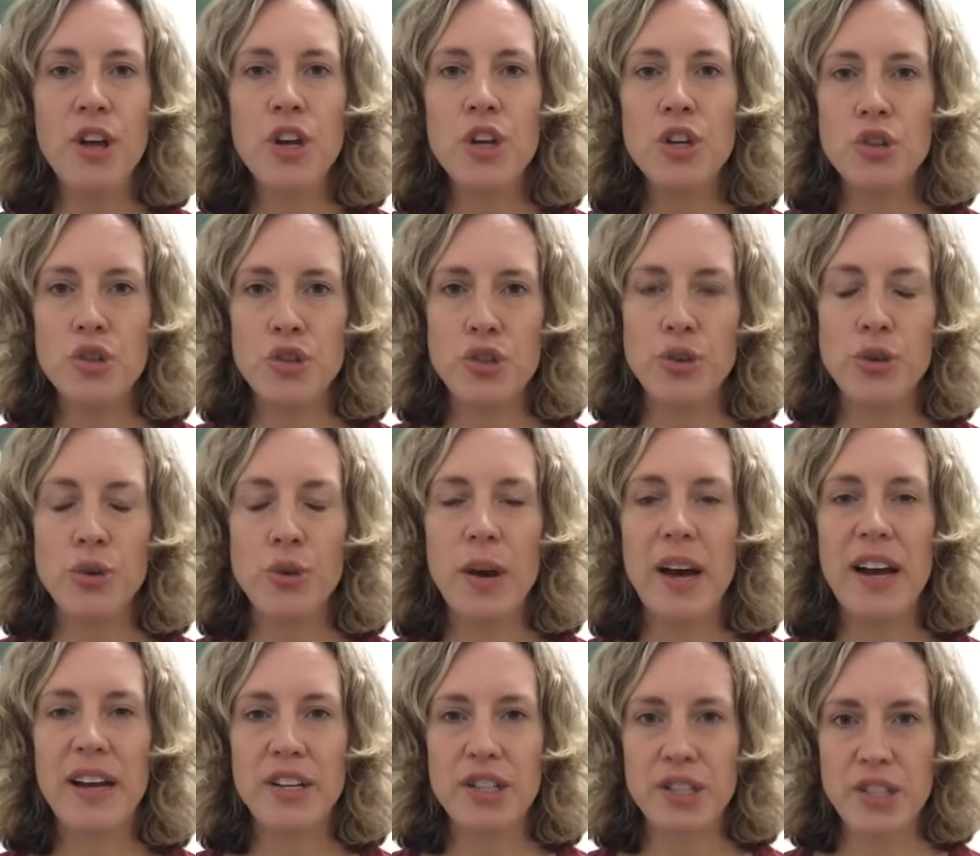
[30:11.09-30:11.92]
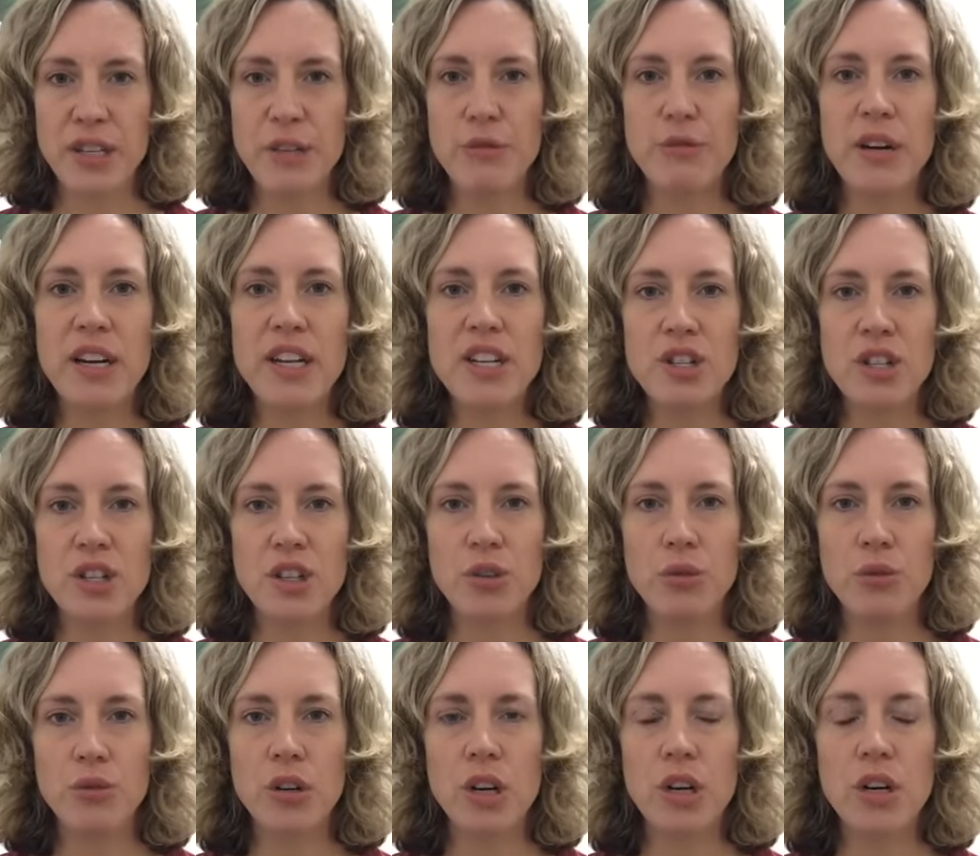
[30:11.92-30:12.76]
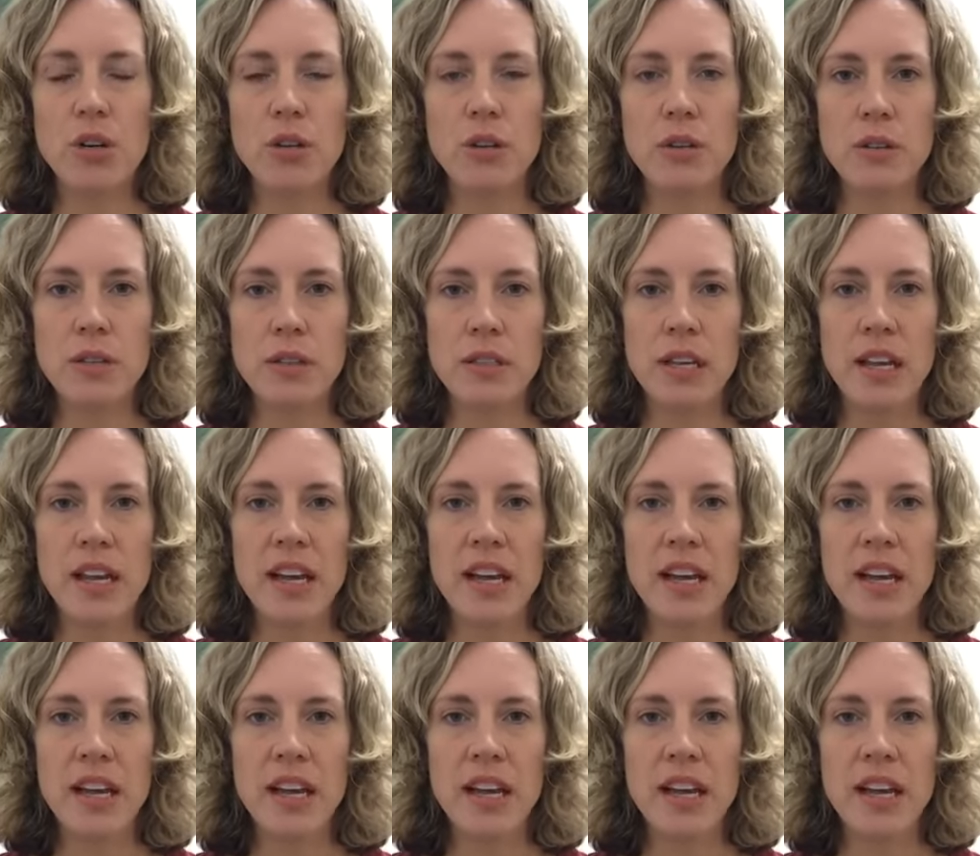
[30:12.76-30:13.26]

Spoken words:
to actually reaching your goals.